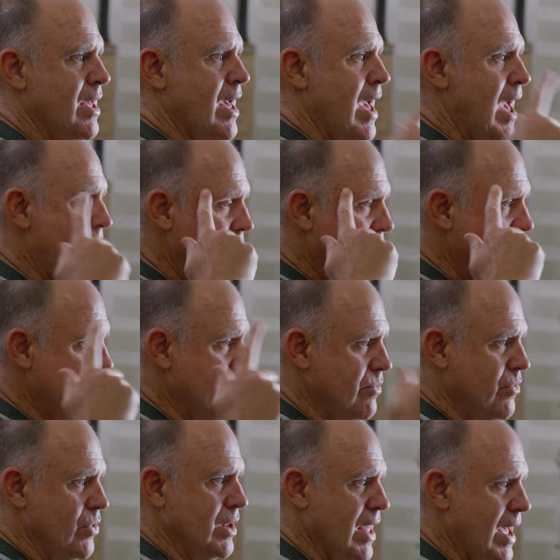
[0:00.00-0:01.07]
How that
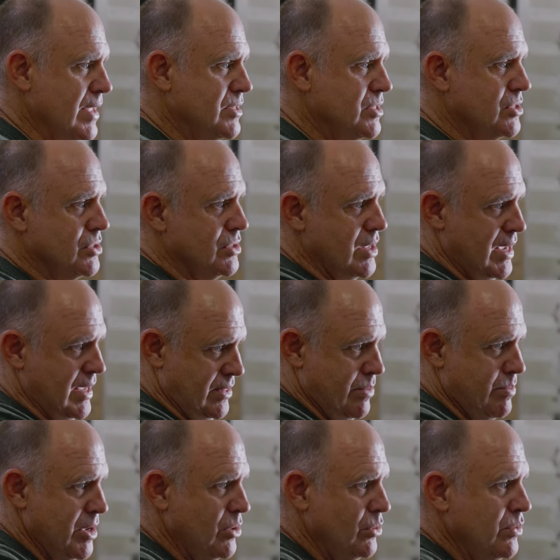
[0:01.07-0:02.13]
relates in the
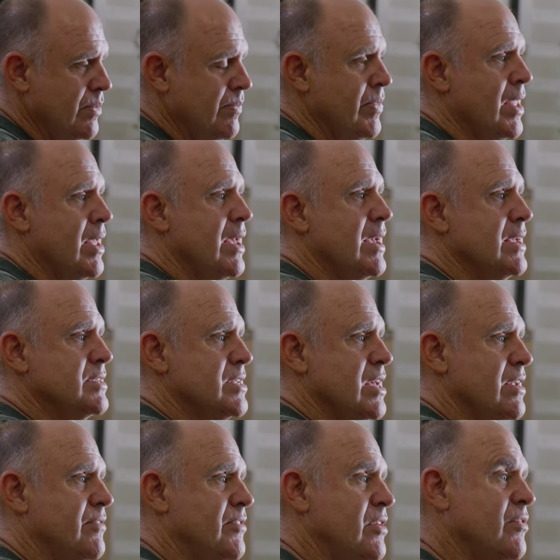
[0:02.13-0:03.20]
middle is that
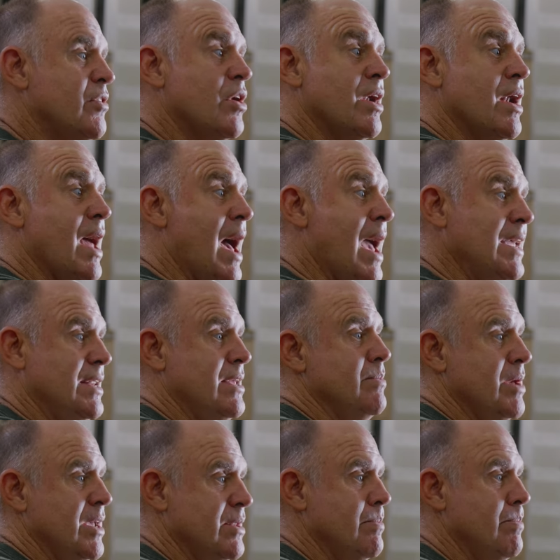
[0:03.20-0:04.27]
if you've got an 80
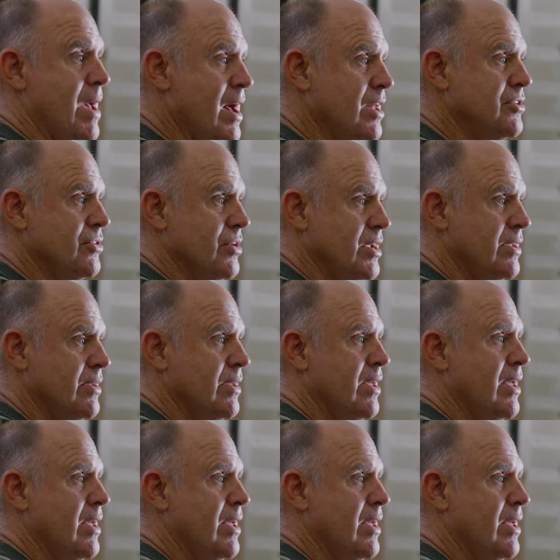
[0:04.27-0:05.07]
meter boundary,